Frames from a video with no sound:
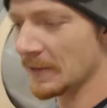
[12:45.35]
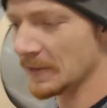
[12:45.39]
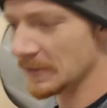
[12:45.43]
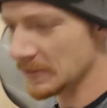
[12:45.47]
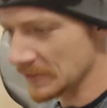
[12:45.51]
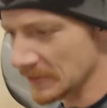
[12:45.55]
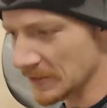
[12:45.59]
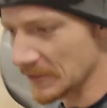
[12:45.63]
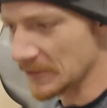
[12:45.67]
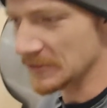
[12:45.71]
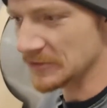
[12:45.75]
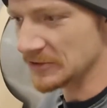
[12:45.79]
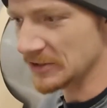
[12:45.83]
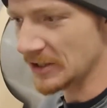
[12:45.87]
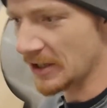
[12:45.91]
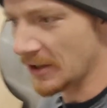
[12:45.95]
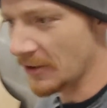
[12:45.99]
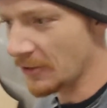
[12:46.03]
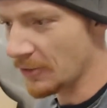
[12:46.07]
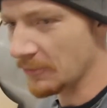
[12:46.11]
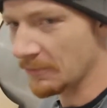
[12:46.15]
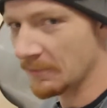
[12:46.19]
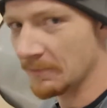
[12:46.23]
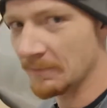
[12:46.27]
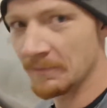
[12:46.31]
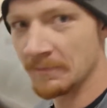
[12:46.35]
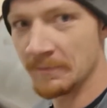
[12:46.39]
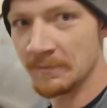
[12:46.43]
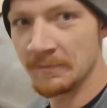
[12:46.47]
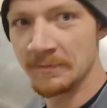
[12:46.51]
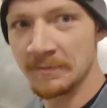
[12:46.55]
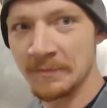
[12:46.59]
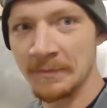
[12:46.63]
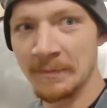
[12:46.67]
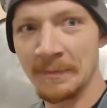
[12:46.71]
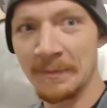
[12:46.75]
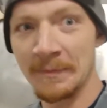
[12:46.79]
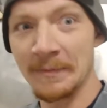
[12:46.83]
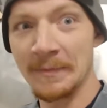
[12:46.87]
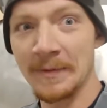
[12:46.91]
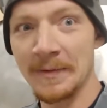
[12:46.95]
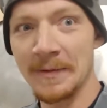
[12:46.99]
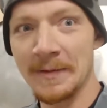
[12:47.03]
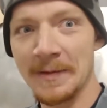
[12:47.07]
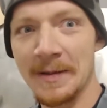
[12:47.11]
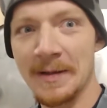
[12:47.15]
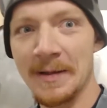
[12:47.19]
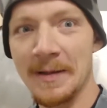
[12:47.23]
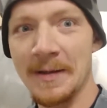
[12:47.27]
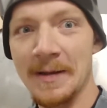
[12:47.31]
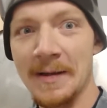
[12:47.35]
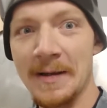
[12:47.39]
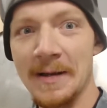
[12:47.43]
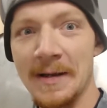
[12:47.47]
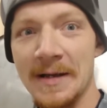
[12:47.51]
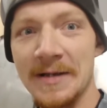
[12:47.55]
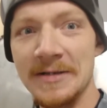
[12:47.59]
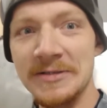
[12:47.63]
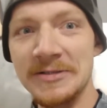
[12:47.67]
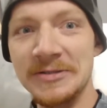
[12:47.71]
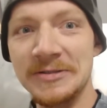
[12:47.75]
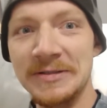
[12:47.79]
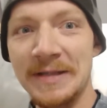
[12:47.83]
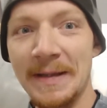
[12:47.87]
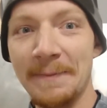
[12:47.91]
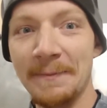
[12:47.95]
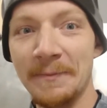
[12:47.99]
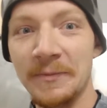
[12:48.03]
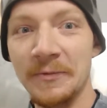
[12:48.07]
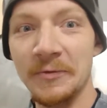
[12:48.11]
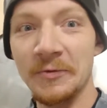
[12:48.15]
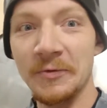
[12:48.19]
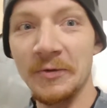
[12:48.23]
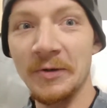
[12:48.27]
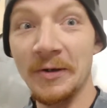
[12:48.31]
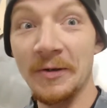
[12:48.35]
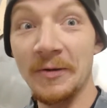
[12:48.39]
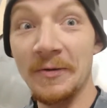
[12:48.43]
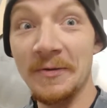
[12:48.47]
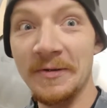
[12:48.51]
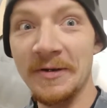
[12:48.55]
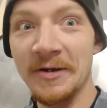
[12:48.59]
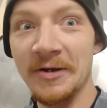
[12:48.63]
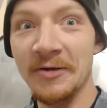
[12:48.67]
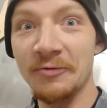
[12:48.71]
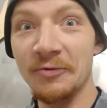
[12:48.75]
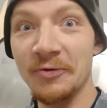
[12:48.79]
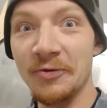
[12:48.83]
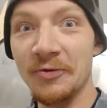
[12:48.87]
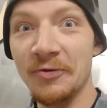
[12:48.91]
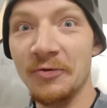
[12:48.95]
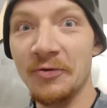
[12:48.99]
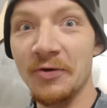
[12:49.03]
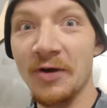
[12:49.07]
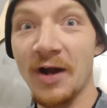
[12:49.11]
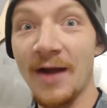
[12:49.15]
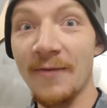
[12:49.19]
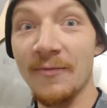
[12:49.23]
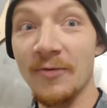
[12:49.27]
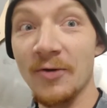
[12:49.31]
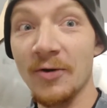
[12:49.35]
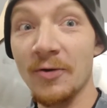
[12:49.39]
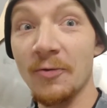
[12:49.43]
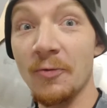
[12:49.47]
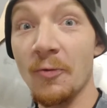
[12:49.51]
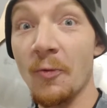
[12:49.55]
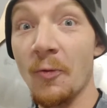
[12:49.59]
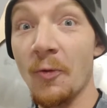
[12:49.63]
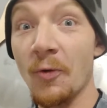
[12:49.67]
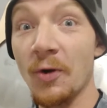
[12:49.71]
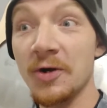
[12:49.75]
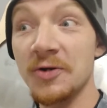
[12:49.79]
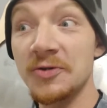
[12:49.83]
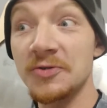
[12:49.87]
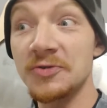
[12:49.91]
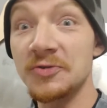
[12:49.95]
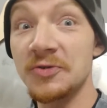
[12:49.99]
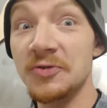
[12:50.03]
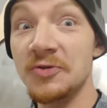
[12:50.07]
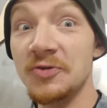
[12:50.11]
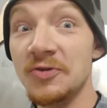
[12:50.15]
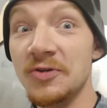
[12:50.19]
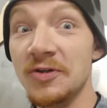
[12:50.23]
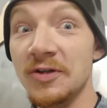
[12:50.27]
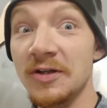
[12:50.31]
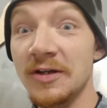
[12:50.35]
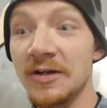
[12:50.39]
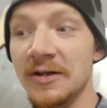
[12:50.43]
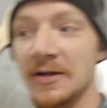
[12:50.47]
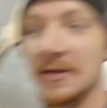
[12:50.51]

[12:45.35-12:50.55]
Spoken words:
Turns out, a step drill and a drill driver works good.